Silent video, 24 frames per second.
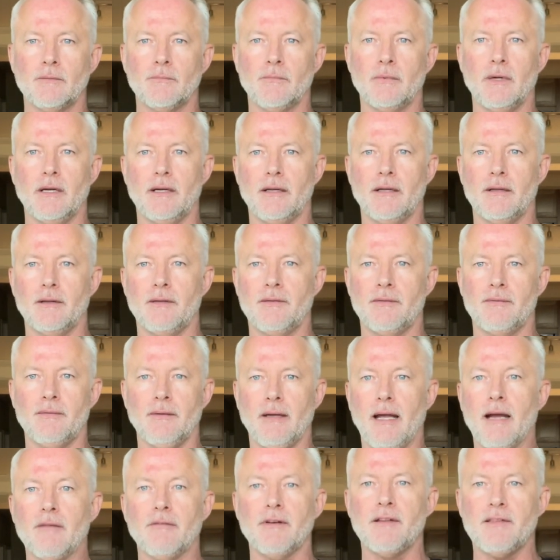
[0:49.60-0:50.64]
with
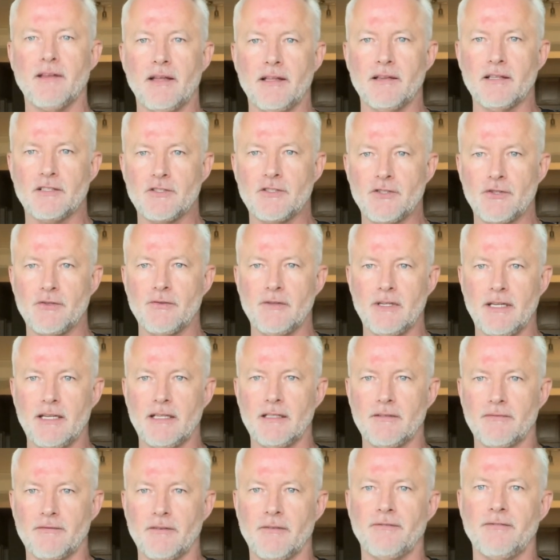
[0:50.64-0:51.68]
everything that you need
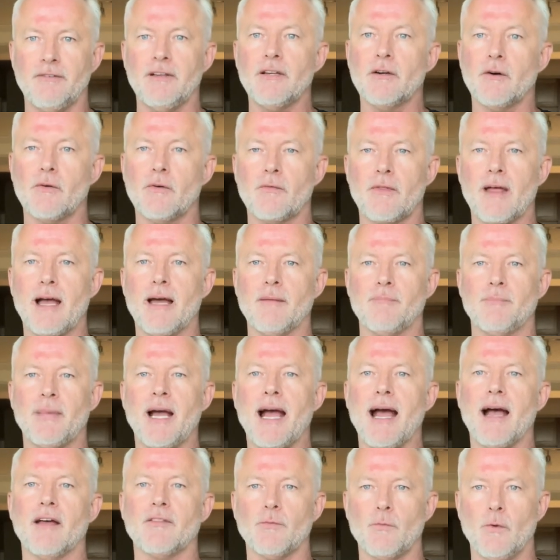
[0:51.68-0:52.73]
to fulfill that
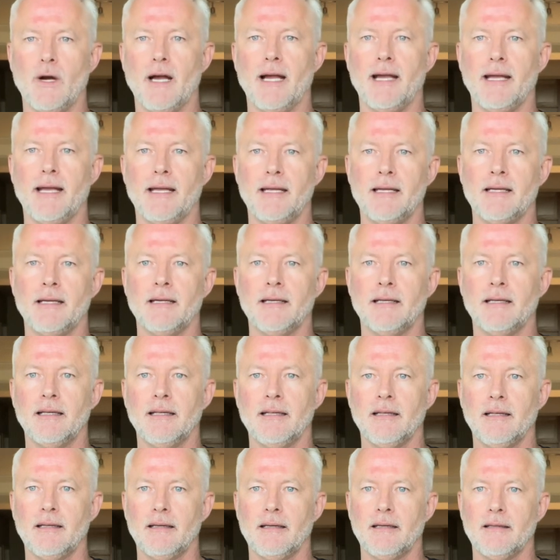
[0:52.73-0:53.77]
pathway
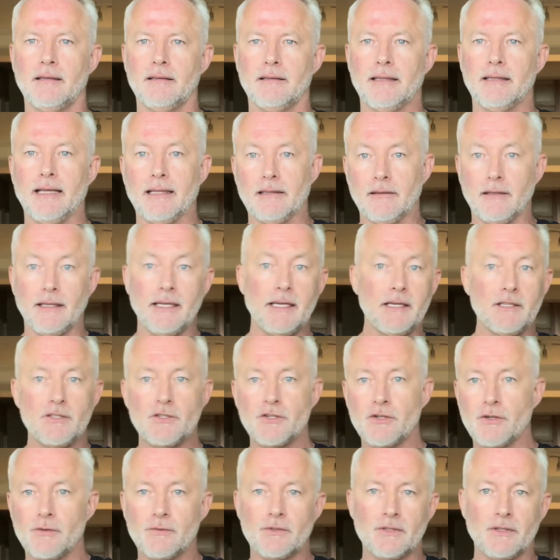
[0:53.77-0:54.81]
that leads
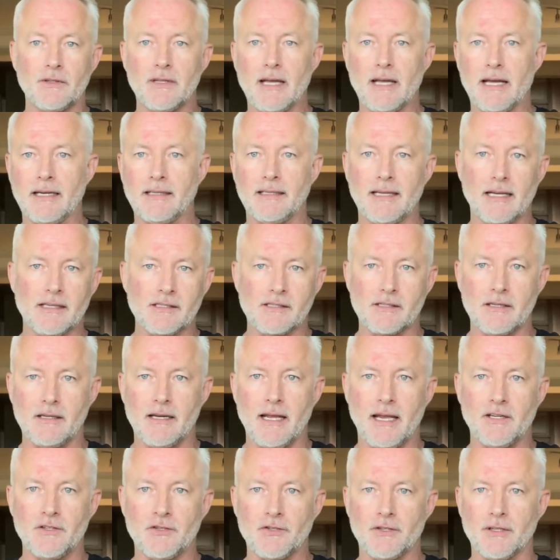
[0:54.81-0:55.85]
you to that
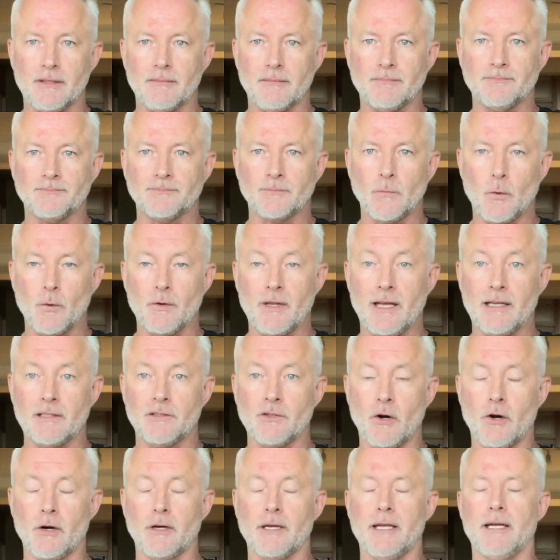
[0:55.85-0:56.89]
destination or that
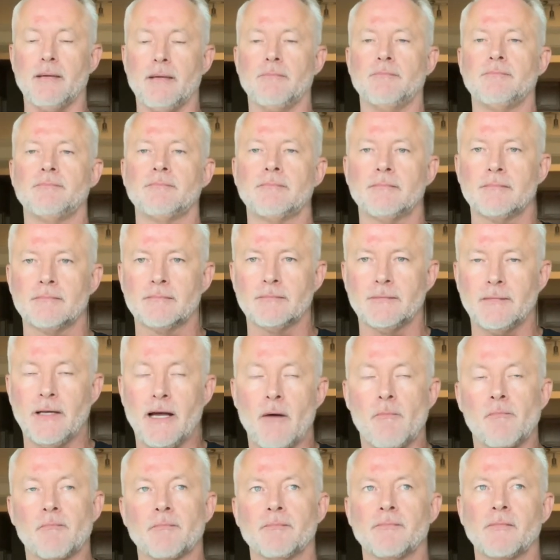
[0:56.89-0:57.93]
target.
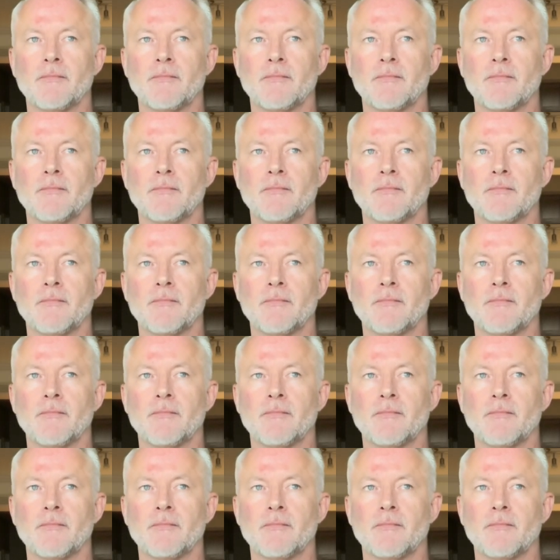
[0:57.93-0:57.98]
Now,